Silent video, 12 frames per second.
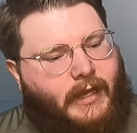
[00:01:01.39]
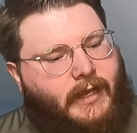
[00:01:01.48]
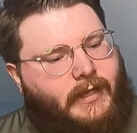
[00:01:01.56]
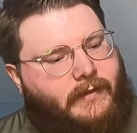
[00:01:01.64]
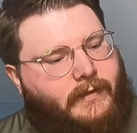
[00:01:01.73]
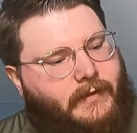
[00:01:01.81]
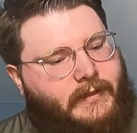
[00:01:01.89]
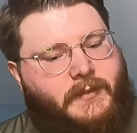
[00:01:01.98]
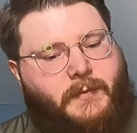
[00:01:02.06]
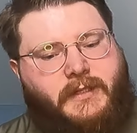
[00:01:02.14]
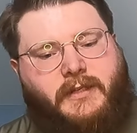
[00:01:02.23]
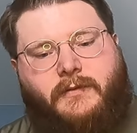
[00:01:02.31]
had
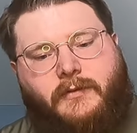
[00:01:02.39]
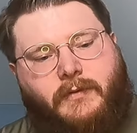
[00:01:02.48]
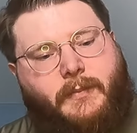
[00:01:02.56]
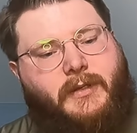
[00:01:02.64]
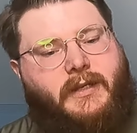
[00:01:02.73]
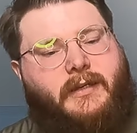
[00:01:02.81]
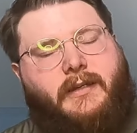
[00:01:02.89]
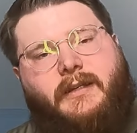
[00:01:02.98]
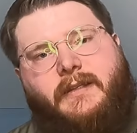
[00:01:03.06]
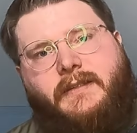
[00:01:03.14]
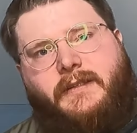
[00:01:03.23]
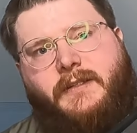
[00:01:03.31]
this particular
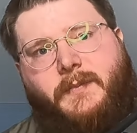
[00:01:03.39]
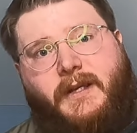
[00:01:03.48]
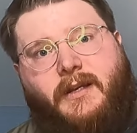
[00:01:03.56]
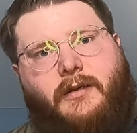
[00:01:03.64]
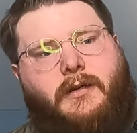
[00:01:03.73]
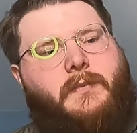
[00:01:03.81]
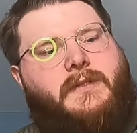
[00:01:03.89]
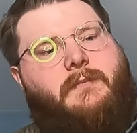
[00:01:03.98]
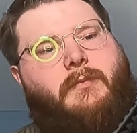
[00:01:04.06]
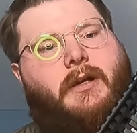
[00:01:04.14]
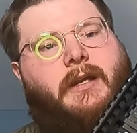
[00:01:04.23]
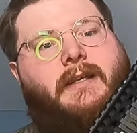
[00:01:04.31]
replica. It's Specna
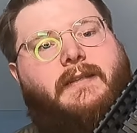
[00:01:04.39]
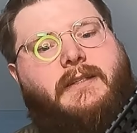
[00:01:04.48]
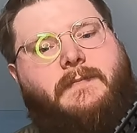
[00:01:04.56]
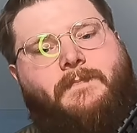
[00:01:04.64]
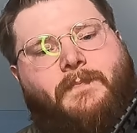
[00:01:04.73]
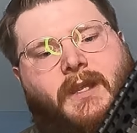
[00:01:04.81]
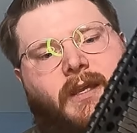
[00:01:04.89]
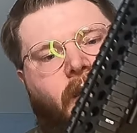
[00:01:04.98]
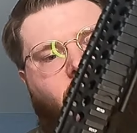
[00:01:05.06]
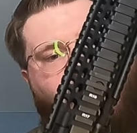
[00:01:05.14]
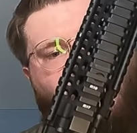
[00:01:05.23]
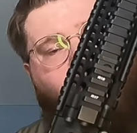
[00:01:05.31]
Arms Mark 18.
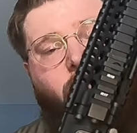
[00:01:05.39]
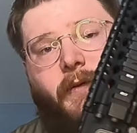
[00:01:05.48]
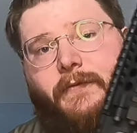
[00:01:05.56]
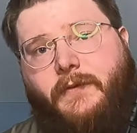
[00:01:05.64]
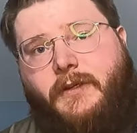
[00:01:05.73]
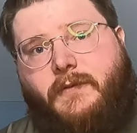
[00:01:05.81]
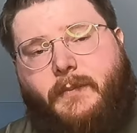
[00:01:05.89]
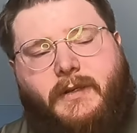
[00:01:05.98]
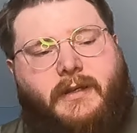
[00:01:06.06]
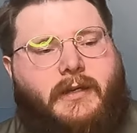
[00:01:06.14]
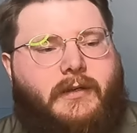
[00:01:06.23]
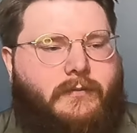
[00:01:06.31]
It was my first
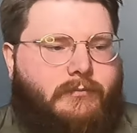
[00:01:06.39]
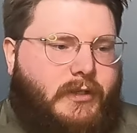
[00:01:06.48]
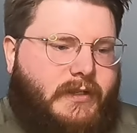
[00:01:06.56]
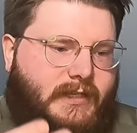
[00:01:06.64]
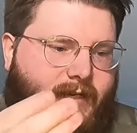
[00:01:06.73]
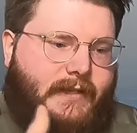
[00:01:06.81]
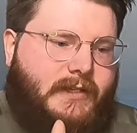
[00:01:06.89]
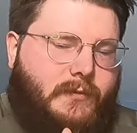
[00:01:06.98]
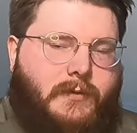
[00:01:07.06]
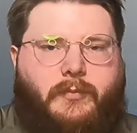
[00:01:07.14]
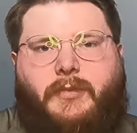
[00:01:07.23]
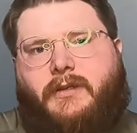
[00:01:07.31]
replica, not exactly
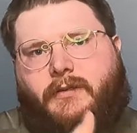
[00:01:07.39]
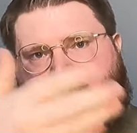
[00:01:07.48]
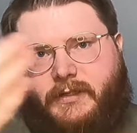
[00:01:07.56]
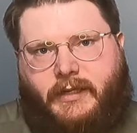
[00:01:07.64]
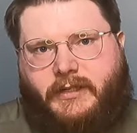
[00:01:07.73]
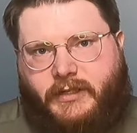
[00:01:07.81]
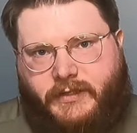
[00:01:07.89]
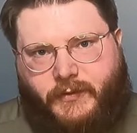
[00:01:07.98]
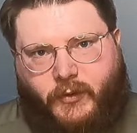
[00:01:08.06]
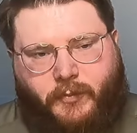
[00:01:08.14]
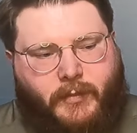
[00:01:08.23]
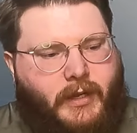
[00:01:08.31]
this one because I actually
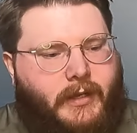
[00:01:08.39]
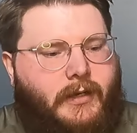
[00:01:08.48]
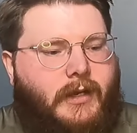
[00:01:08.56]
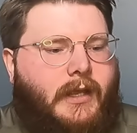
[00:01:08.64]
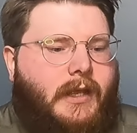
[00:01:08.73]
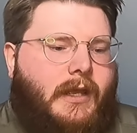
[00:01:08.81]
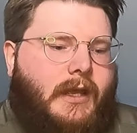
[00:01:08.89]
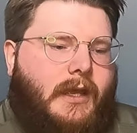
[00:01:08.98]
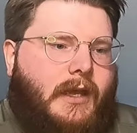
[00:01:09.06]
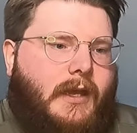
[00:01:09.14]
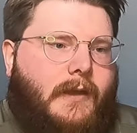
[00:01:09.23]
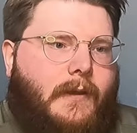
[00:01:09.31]
sold mine.
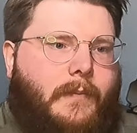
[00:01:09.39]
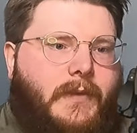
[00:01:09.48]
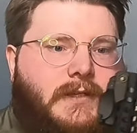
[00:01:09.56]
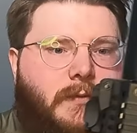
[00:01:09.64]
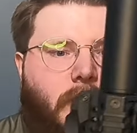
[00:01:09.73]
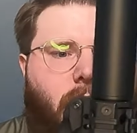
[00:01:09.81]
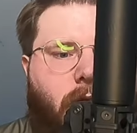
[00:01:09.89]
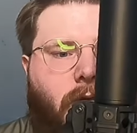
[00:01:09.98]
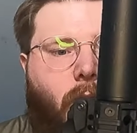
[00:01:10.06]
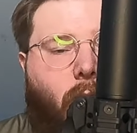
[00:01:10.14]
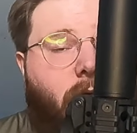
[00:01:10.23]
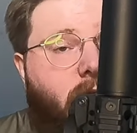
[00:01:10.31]
This
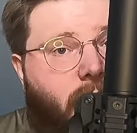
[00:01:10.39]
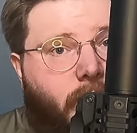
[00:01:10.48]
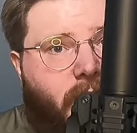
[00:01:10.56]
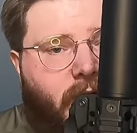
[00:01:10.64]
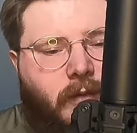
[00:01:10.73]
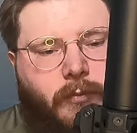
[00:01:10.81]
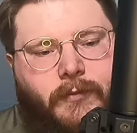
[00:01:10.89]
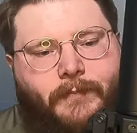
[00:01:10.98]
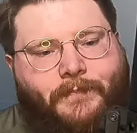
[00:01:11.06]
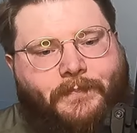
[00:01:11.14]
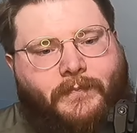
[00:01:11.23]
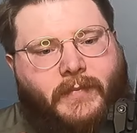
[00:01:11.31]
one was from
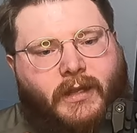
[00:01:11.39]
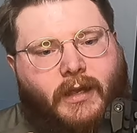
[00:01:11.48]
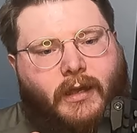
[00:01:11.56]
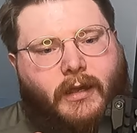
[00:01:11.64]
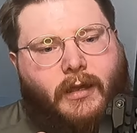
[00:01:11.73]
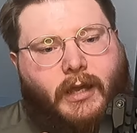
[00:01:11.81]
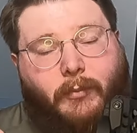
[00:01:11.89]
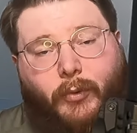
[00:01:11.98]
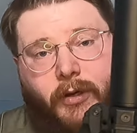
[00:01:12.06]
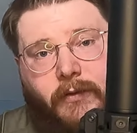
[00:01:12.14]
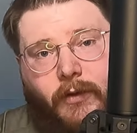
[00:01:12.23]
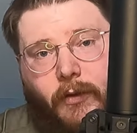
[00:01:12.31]
Dragonman. I
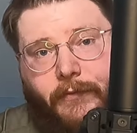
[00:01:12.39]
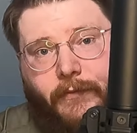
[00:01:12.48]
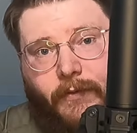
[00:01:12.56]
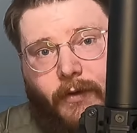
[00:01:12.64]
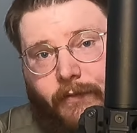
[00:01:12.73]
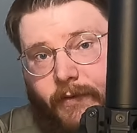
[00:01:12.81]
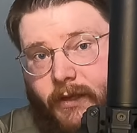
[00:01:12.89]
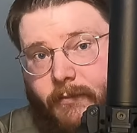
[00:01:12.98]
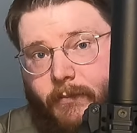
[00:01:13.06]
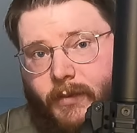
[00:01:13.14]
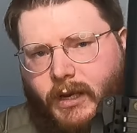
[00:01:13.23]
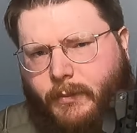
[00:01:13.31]
bought it off of
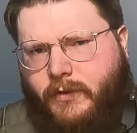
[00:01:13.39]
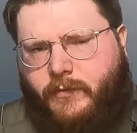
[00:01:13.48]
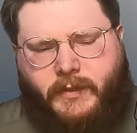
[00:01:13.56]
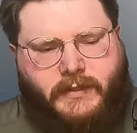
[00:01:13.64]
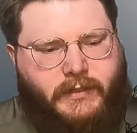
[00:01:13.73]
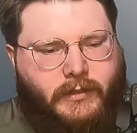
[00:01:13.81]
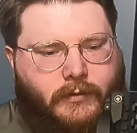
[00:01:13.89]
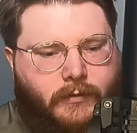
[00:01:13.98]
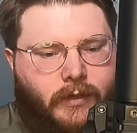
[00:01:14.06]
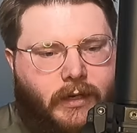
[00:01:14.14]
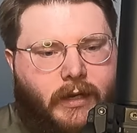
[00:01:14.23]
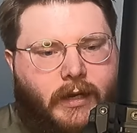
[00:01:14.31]
him a couple of months ago